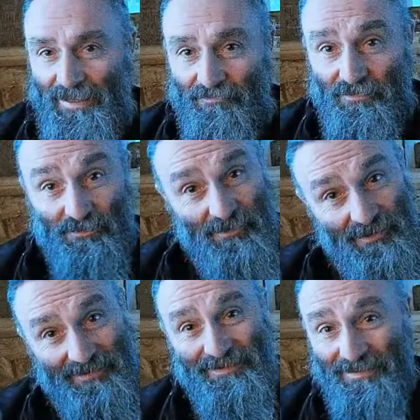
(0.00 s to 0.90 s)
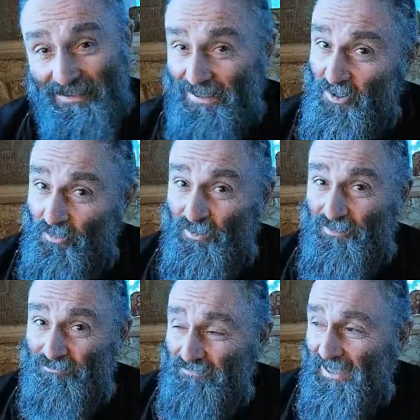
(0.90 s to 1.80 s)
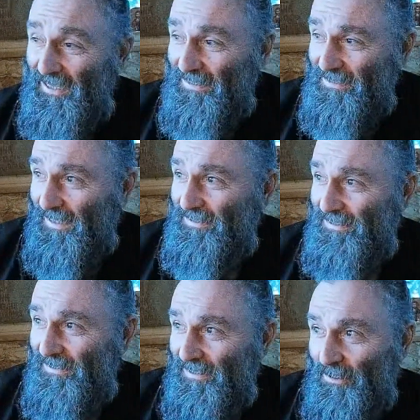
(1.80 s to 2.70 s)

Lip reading: have you? Well, yeah, thanks.